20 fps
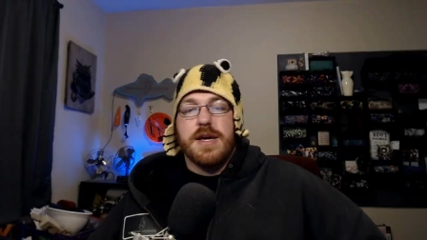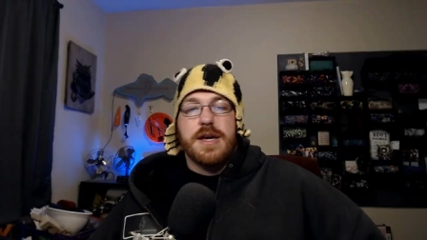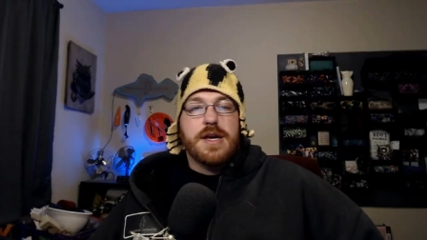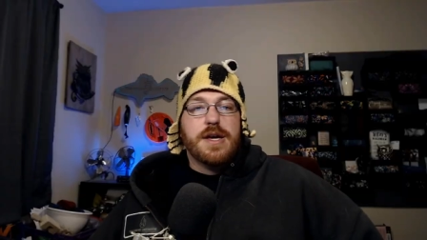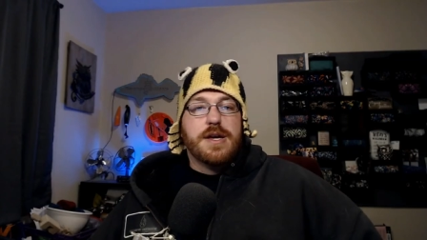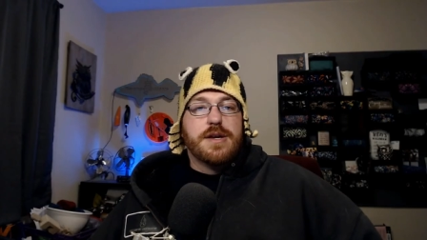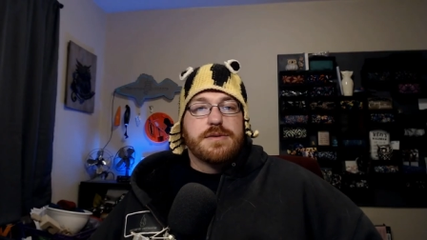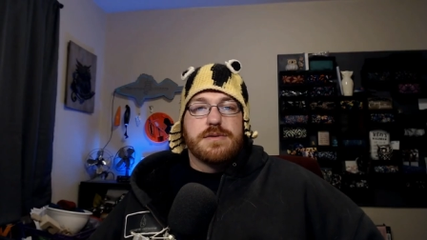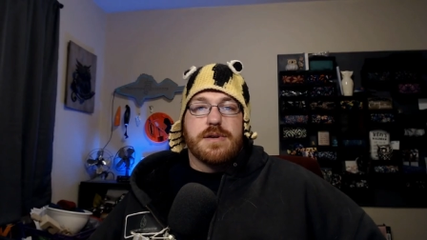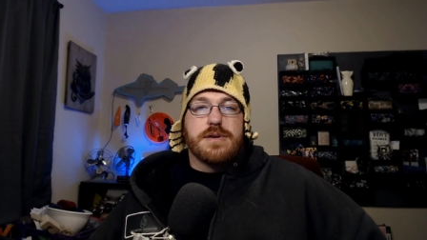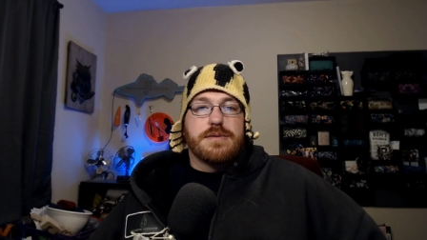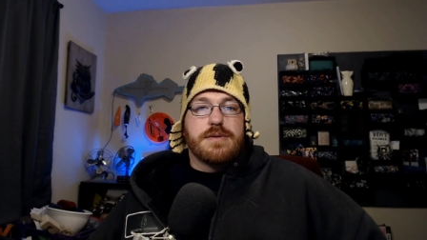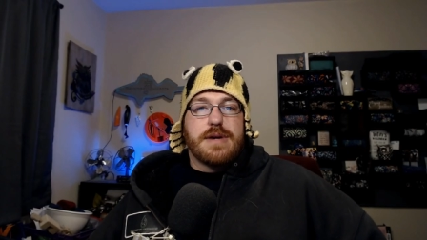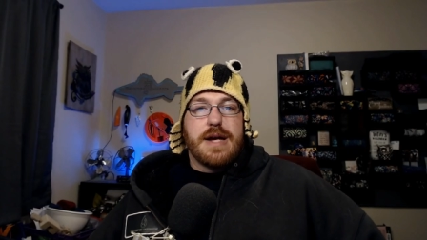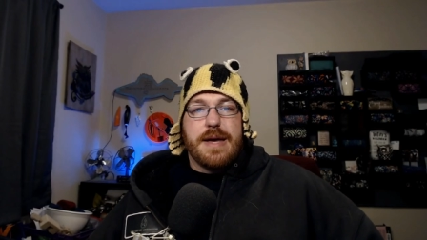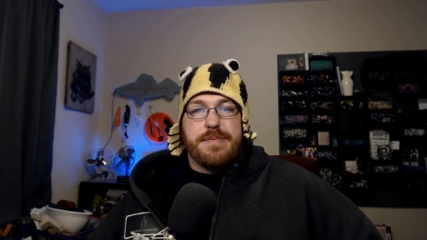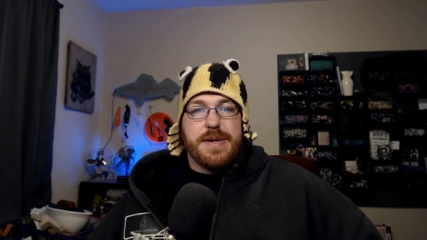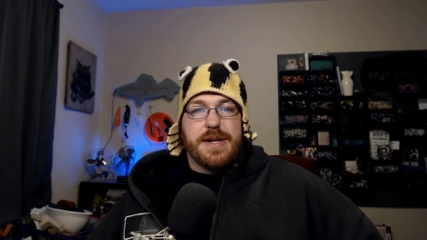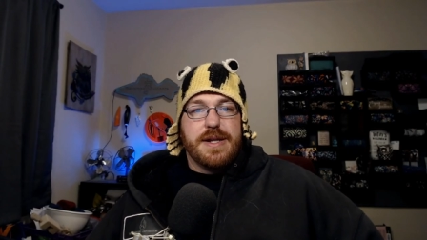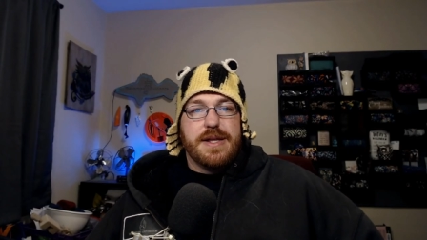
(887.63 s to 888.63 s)
So I
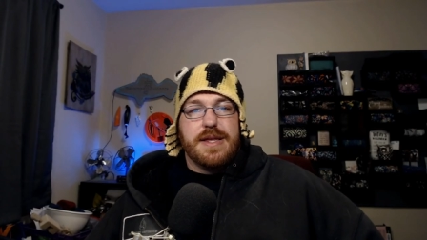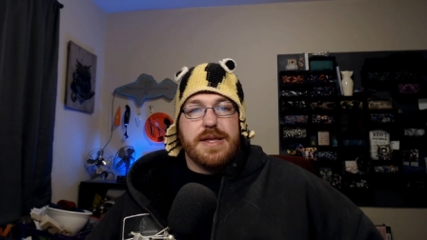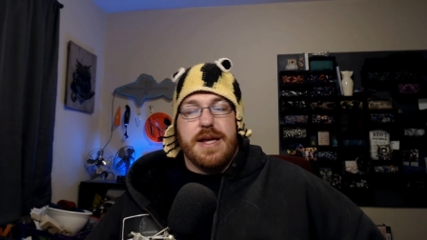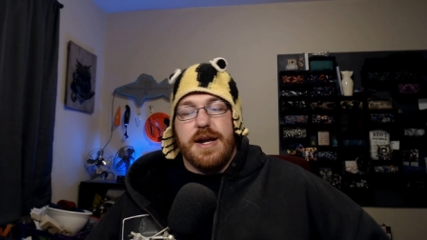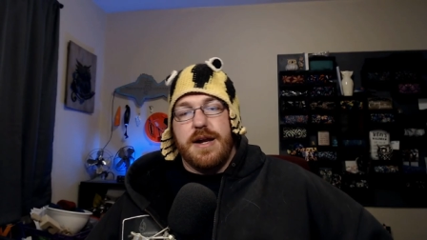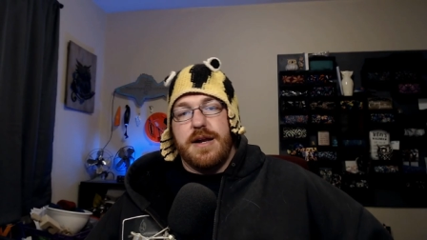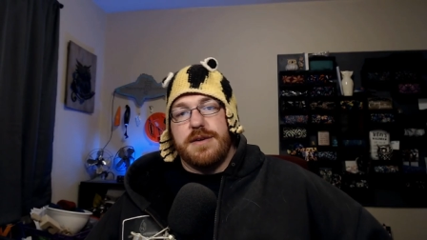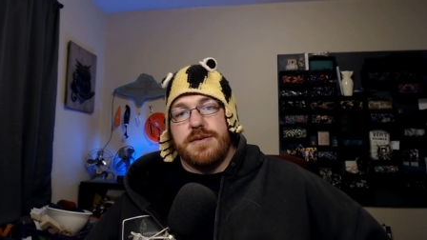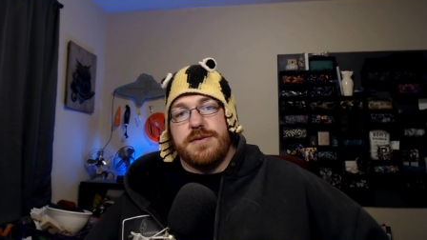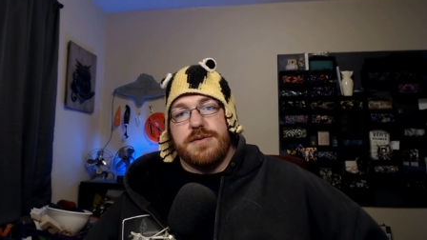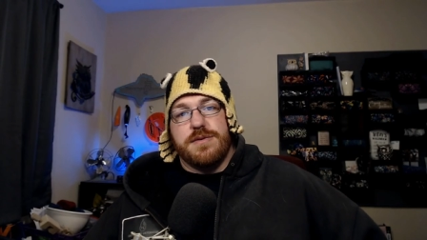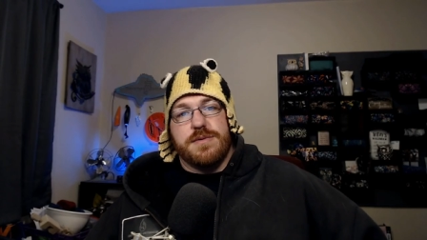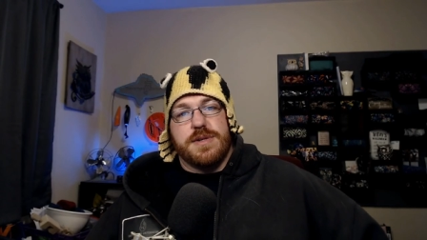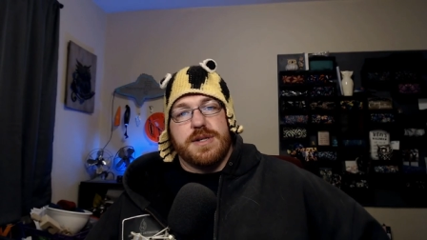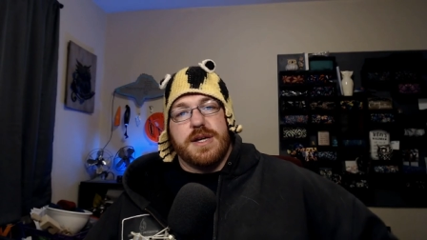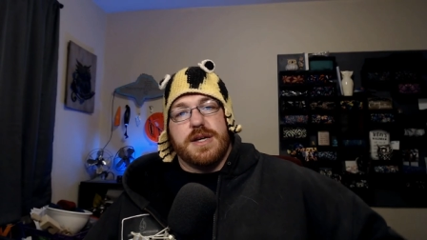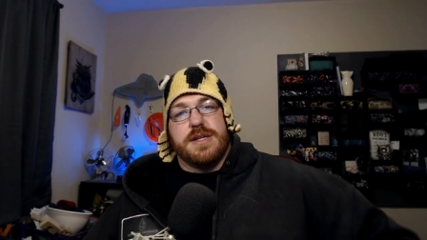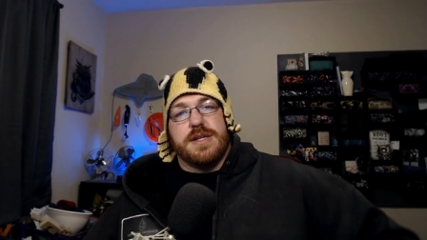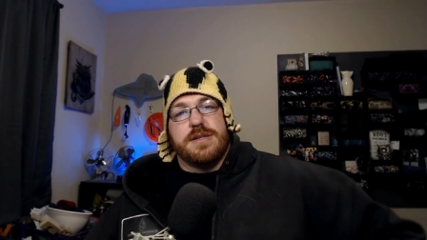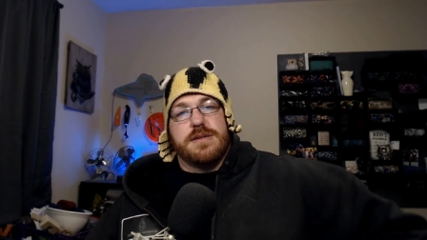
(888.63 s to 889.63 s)
wrap it in there, do a
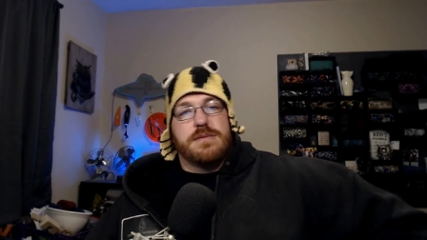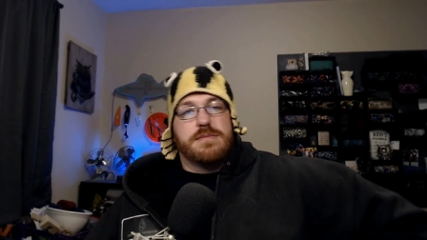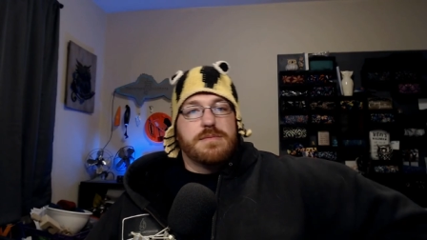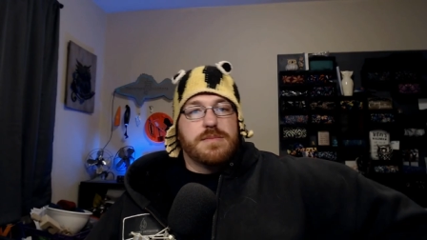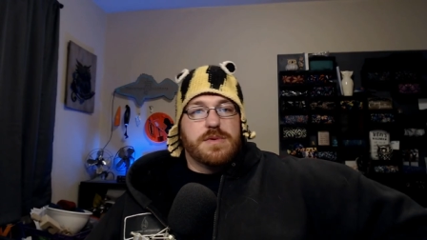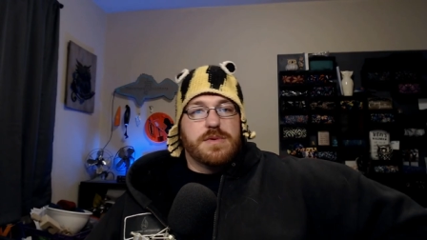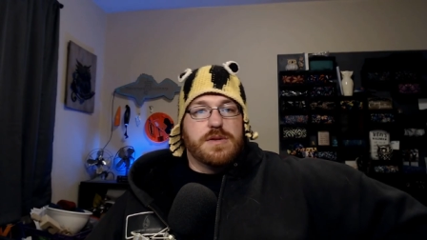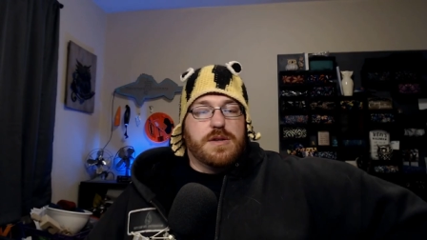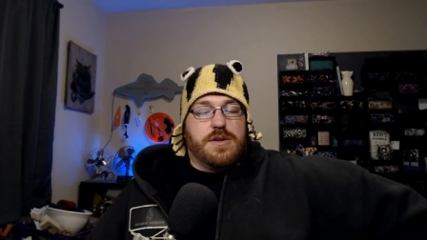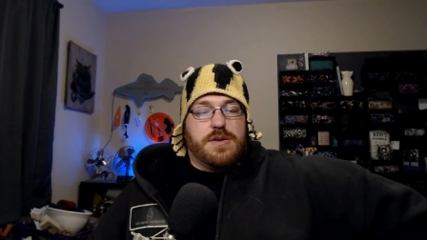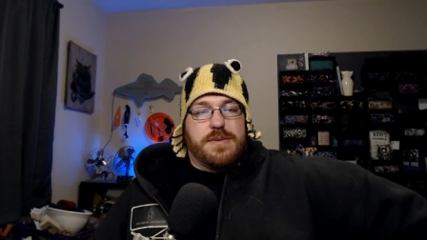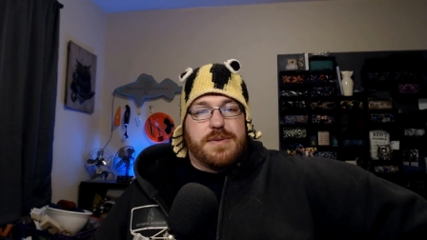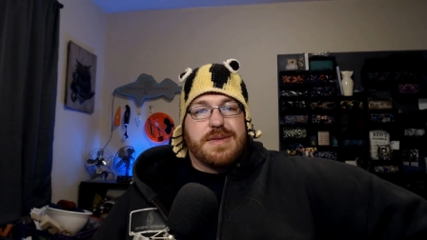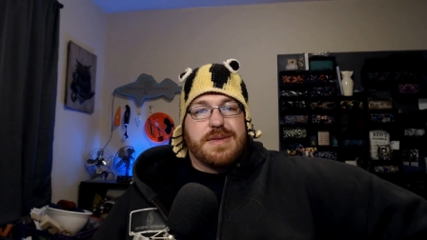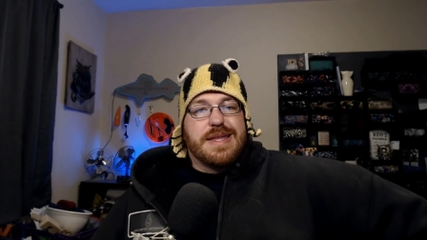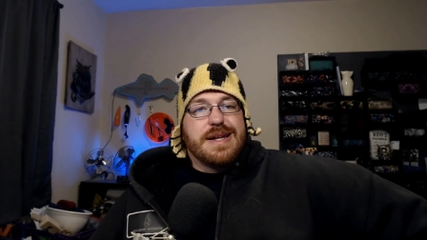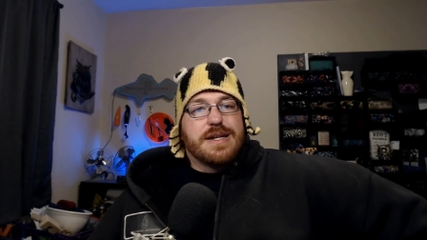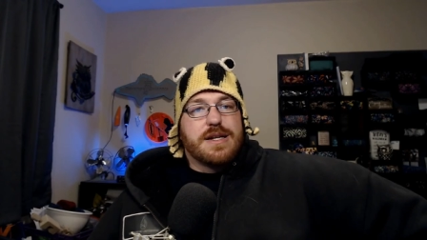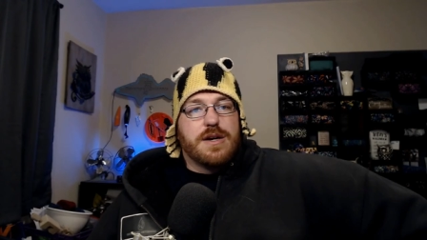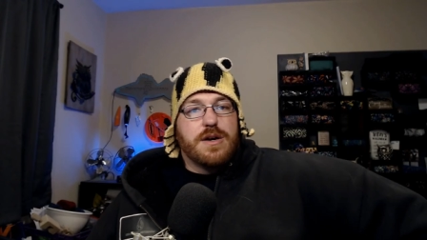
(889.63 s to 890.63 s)
nice little
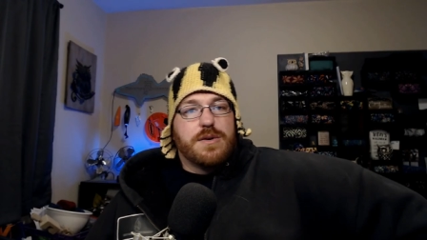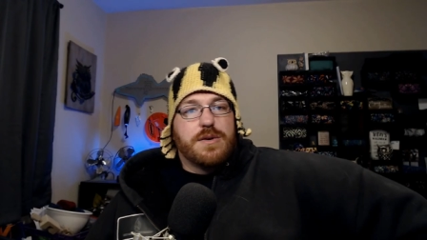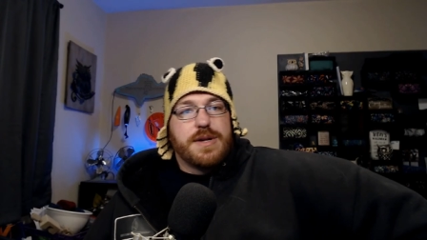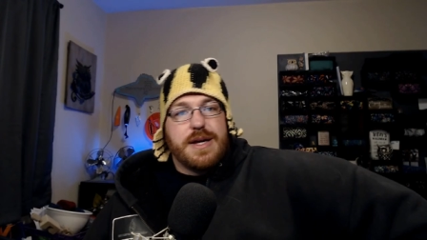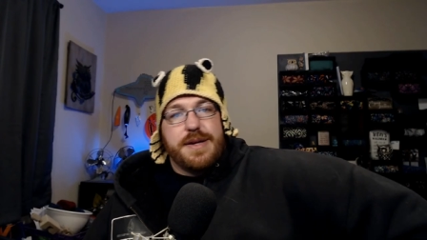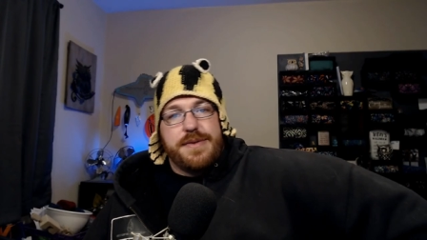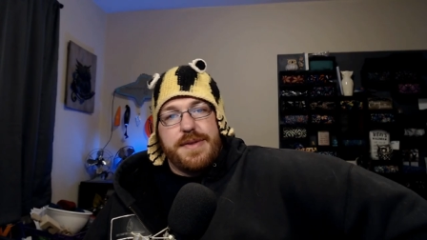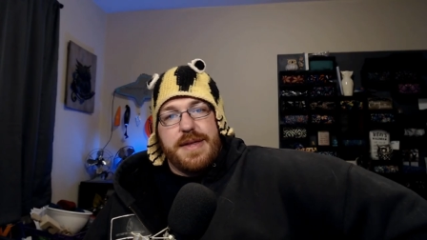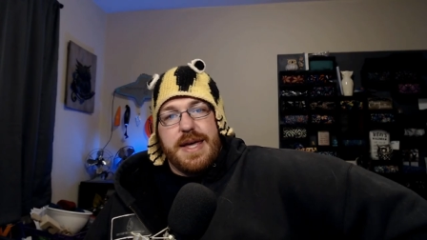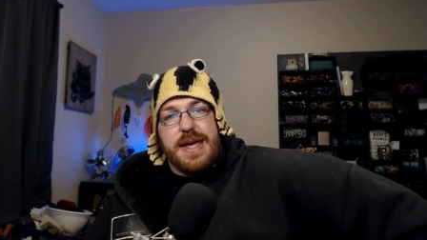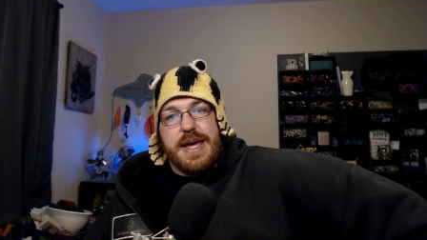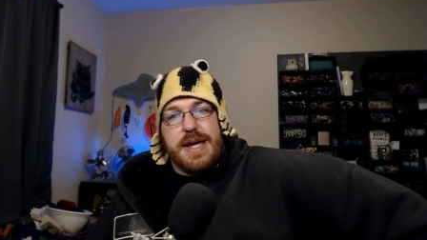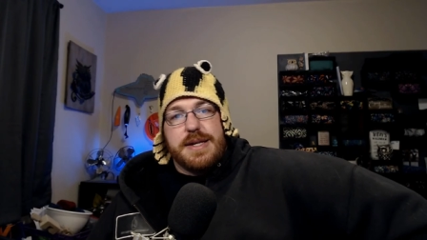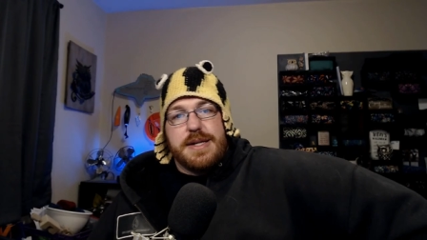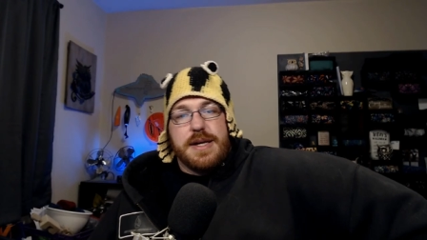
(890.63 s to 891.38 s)
thin coat on that,